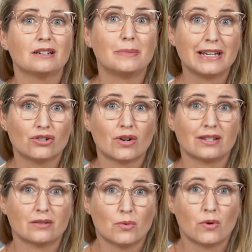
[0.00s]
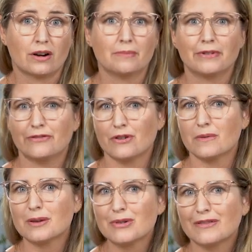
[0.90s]
to be addressed more before
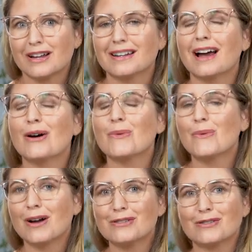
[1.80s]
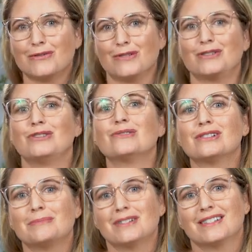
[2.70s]
we move on to how wonderful
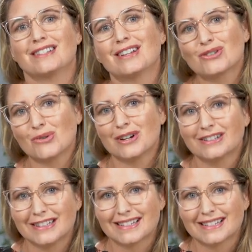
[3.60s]
eucalyptus essential oil